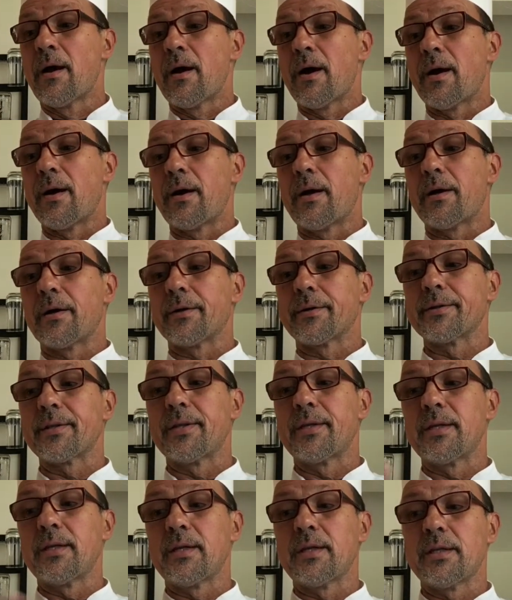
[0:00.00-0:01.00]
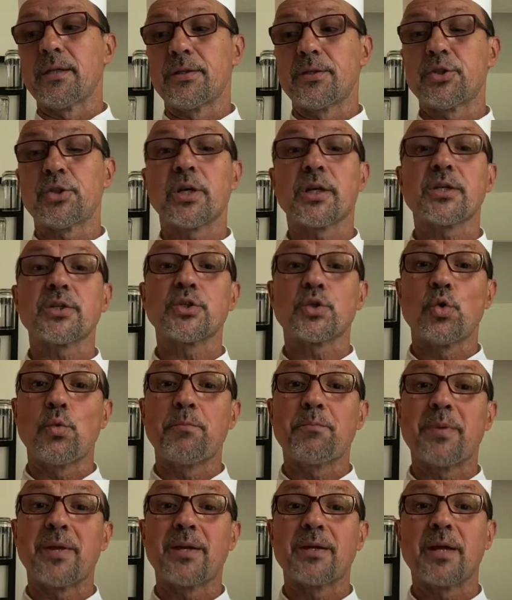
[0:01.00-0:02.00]
The chicken
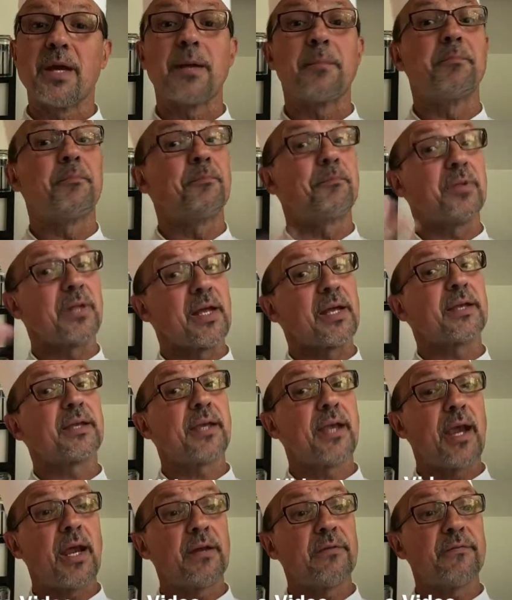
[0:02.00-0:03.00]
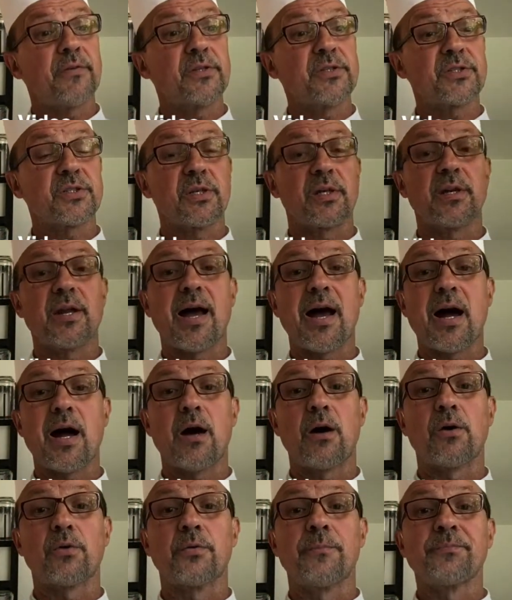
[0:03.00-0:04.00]
soup being a blank canvas, and
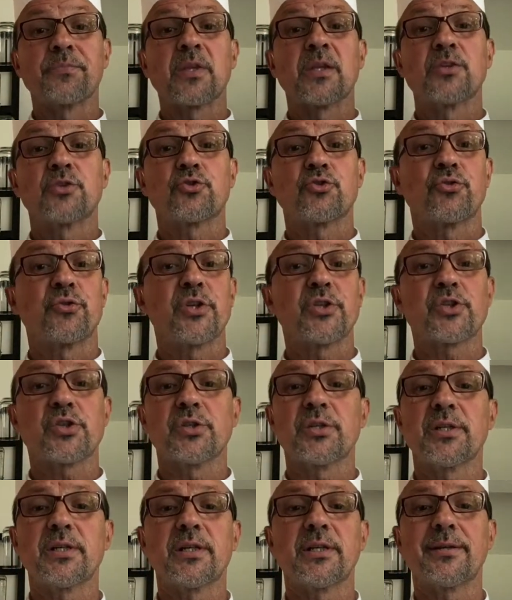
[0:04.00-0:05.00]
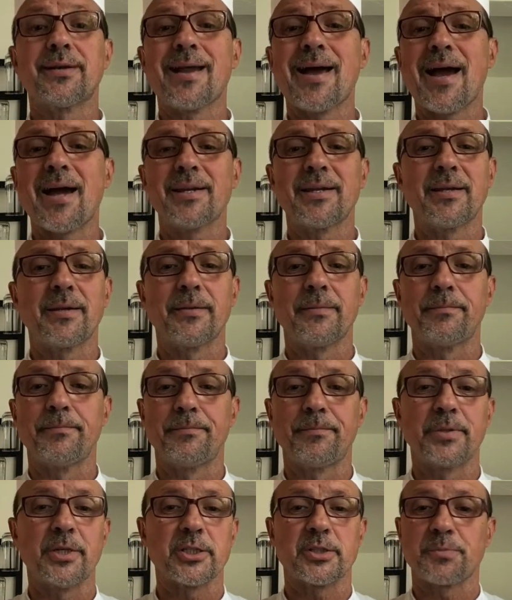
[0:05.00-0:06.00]
how traditionally
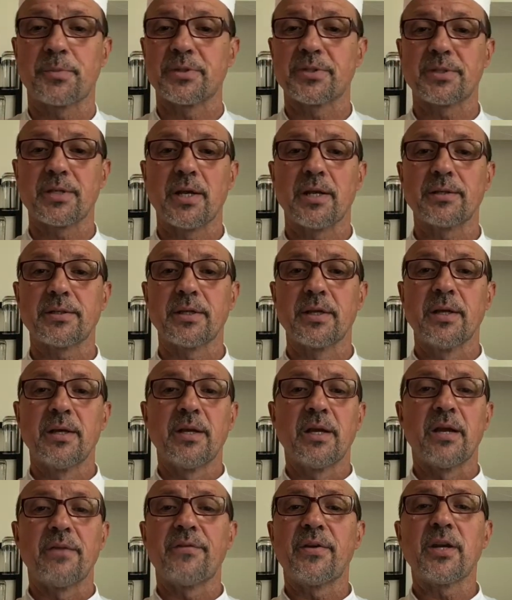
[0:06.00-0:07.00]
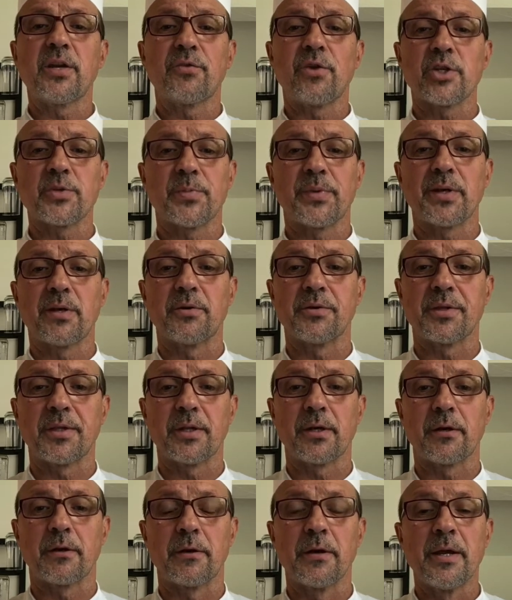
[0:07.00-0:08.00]
90+% of any recipe out
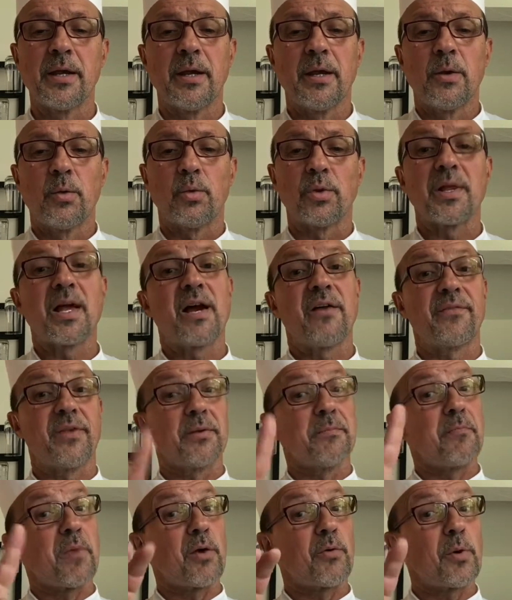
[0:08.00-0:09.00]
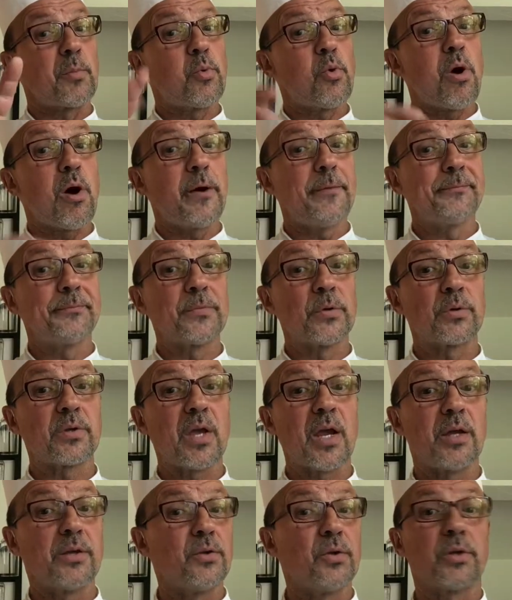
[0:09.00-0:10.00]
there will have the mirepoix,
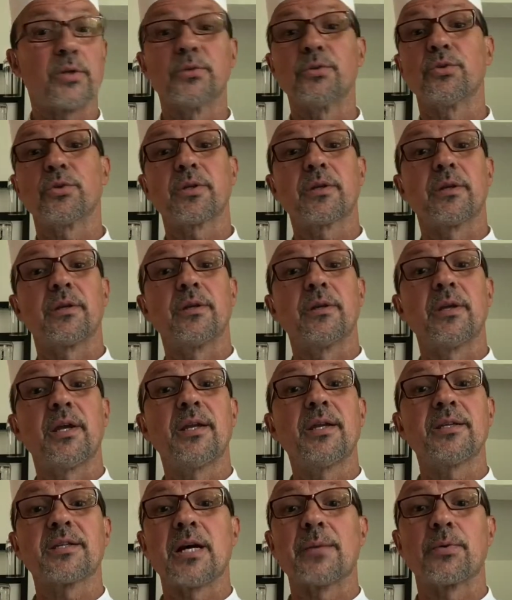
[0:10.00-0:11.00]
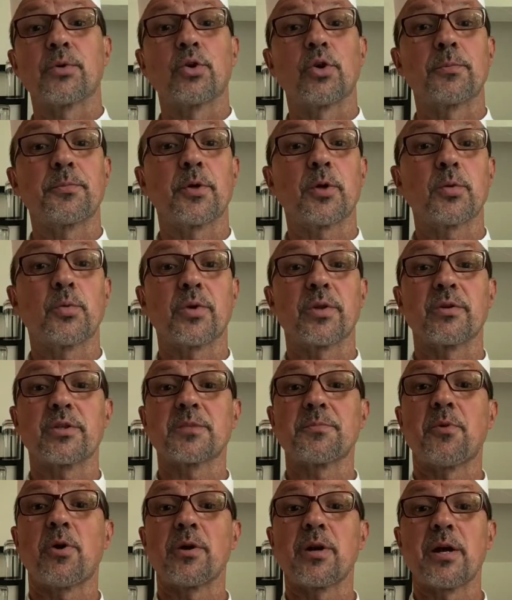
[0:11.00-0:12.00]
okay? You can look in any type of cookbook, whether it's
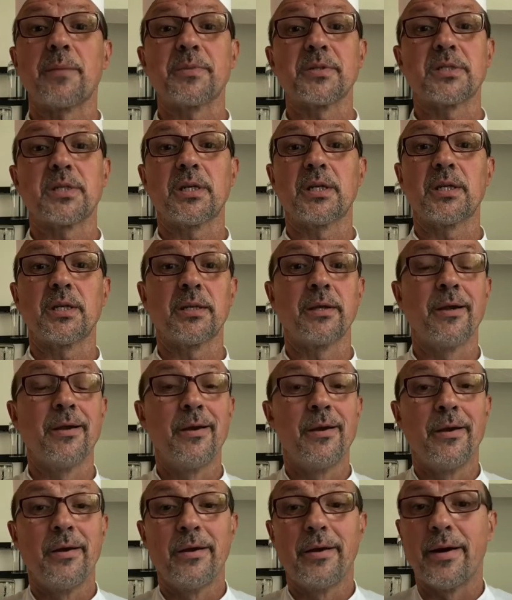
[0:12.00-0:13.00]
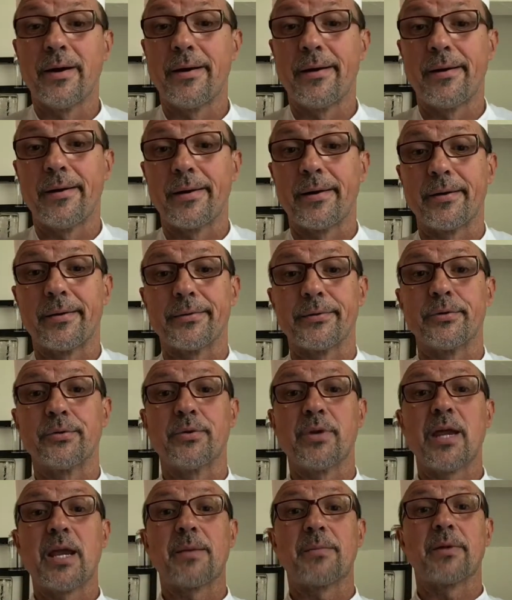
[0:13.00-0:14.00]
Bon Appetit, you
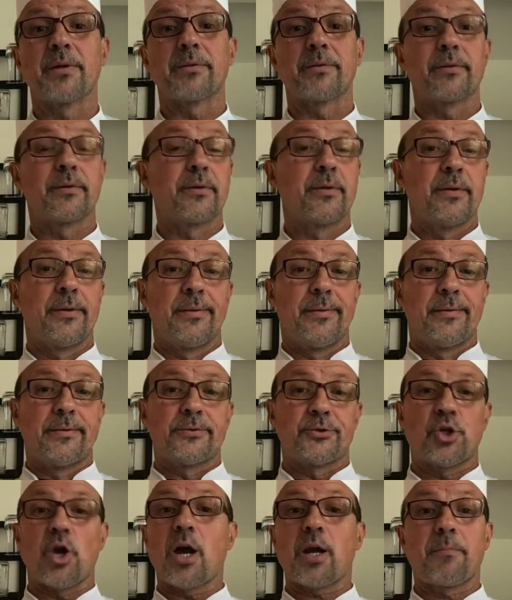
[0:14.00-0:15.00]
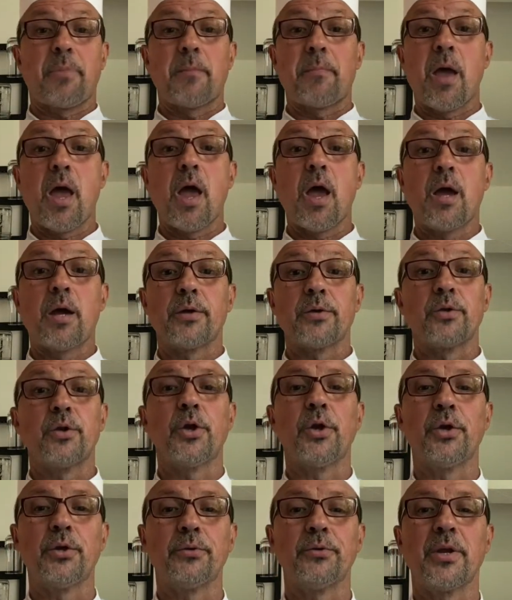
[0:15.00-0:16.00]
name it, Jacques Pepin,
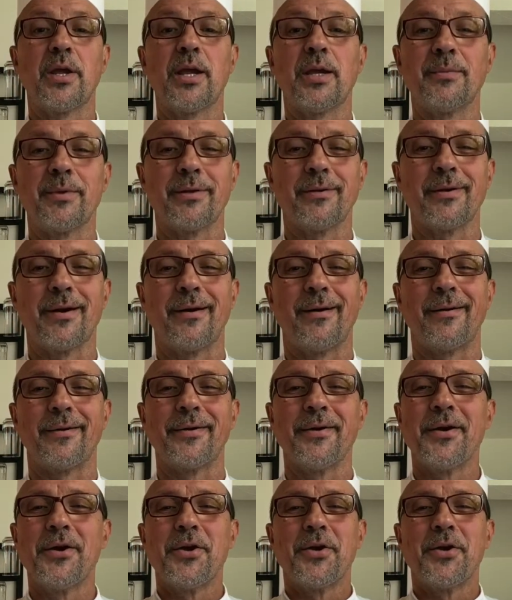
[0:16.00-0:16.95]
you name it.